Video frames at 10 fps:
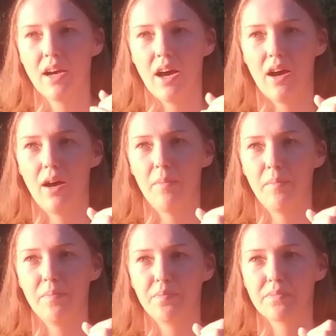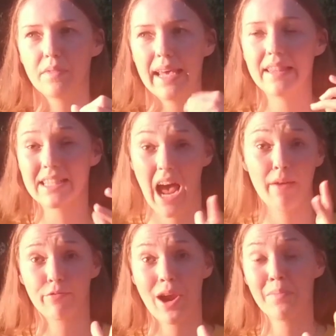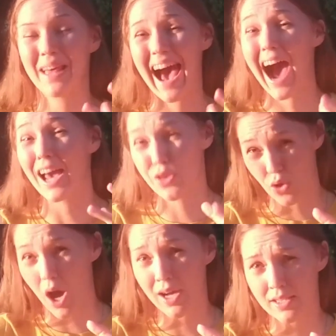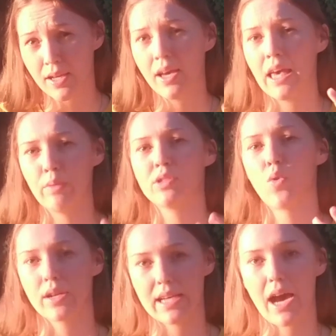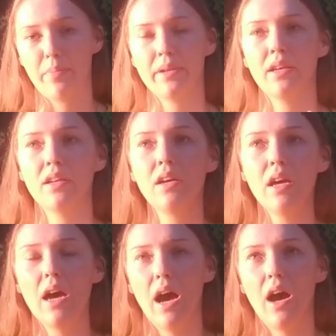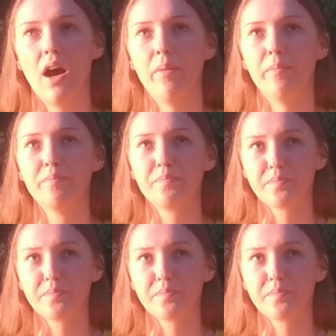in the time frame that I thought it was going to happen in, and